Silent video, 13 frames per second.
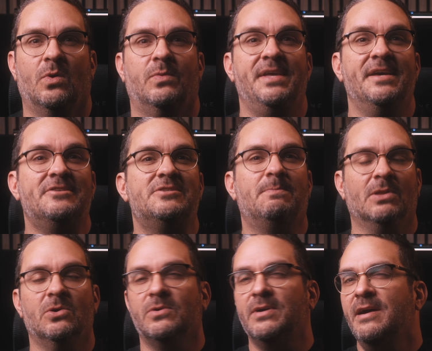where we
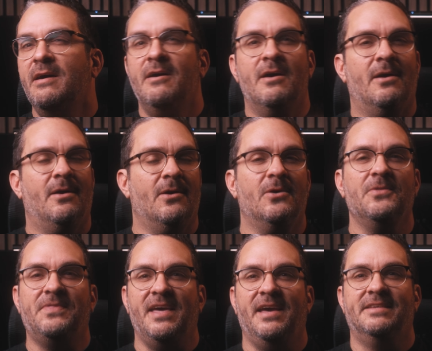explore all
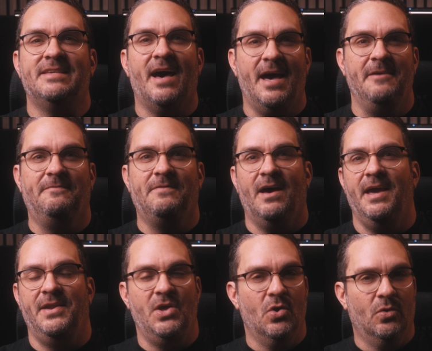things hi-fi
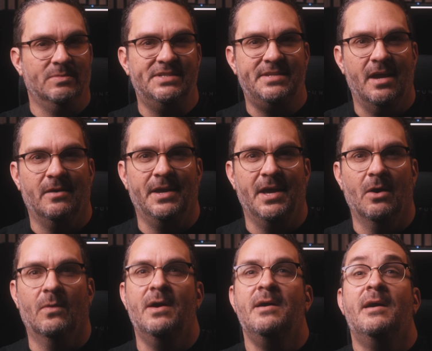and home
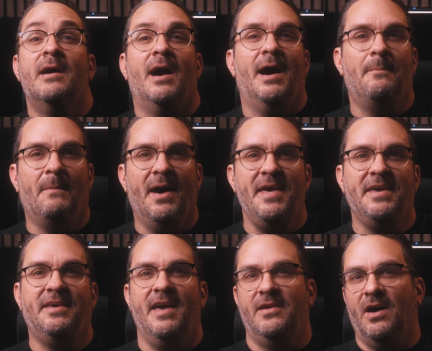stereo. I'm
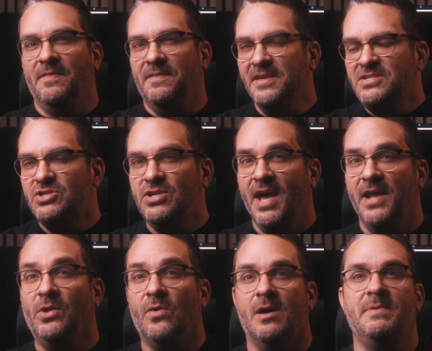Mike, and on this
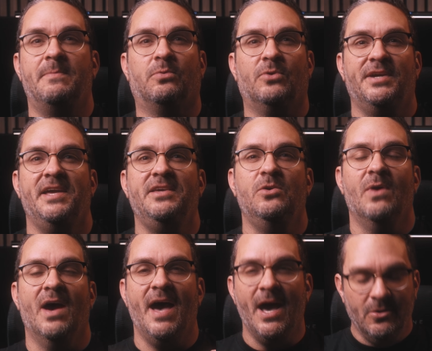channel I'll be bringing you
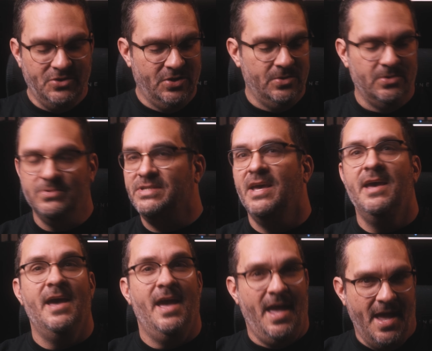how-tos
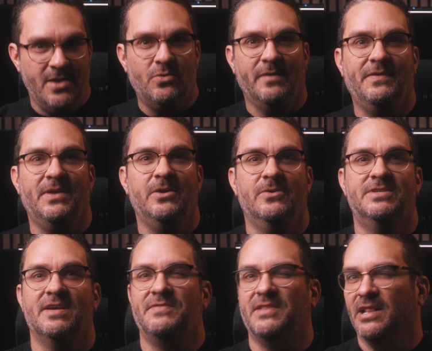and
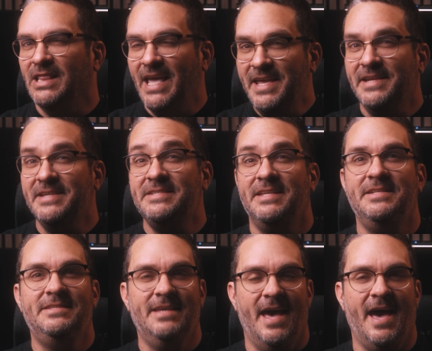reviews of the latest
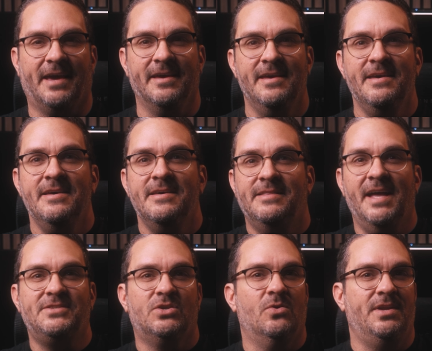in tech.
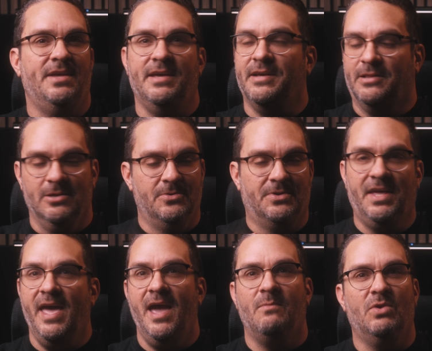That's going to include
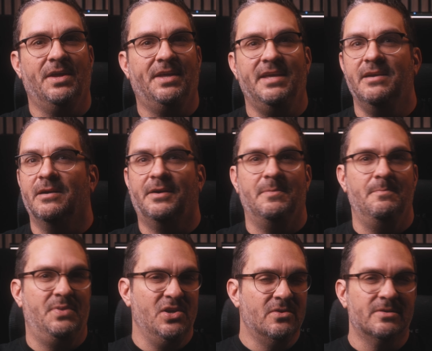camera gear,
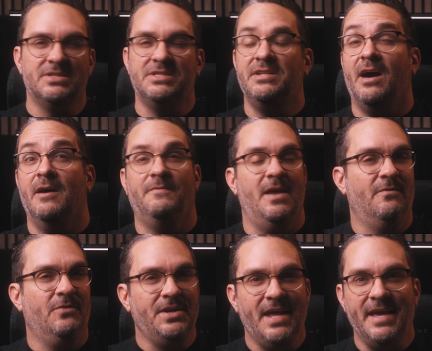computer stuff,
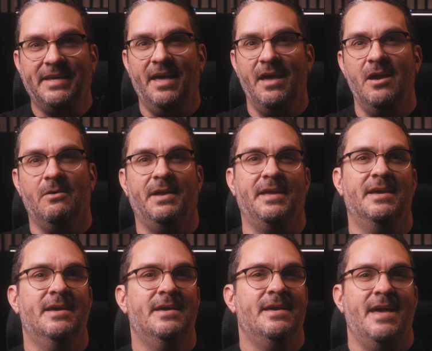everyday carry,
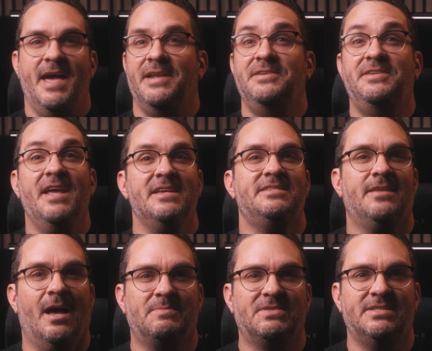and
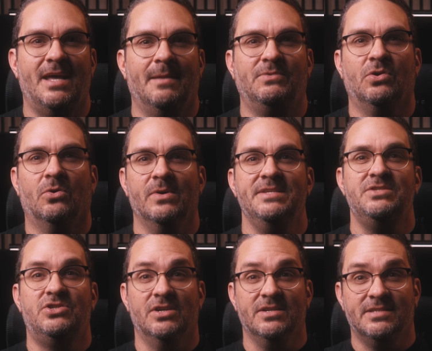desktop setup toys
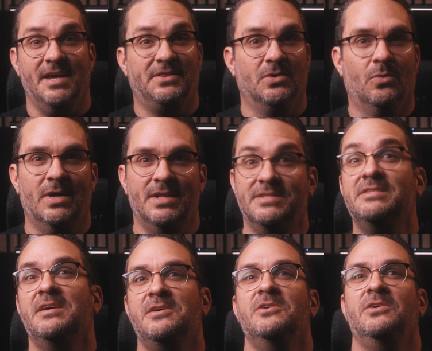just like the ones
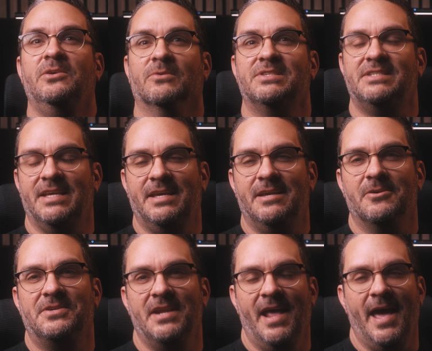you'll see here
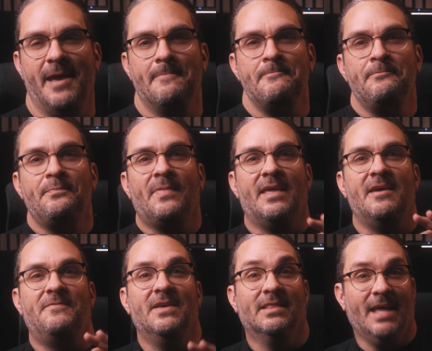today.
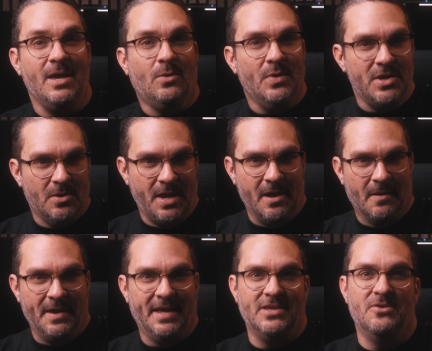If you like what you're
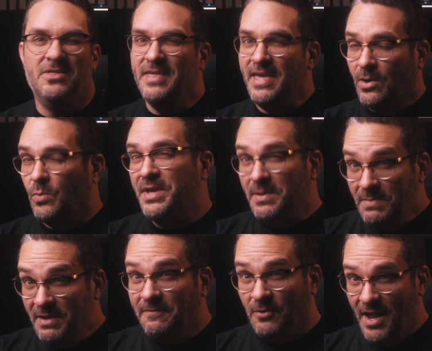hearing and you think we can
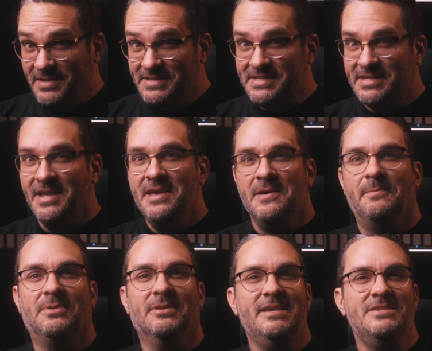be friends,
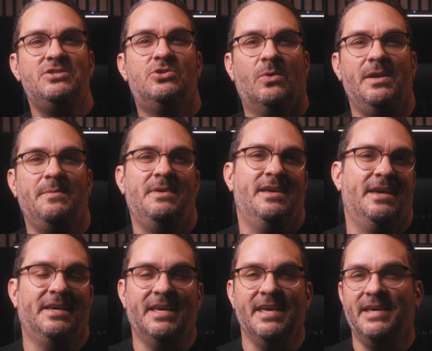please join me
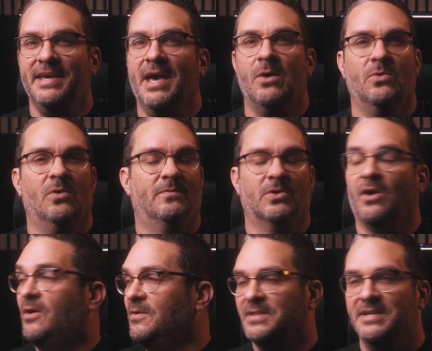in geeking out over
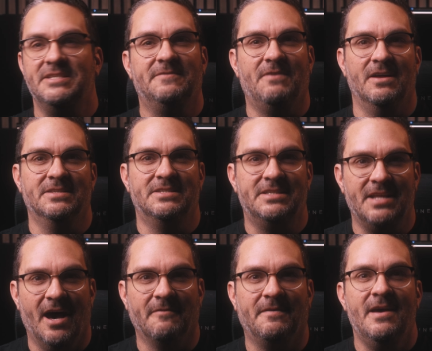all this fun
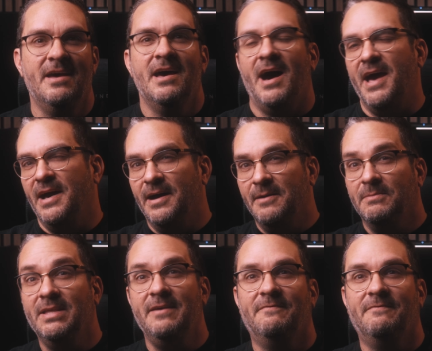stuff. I humbly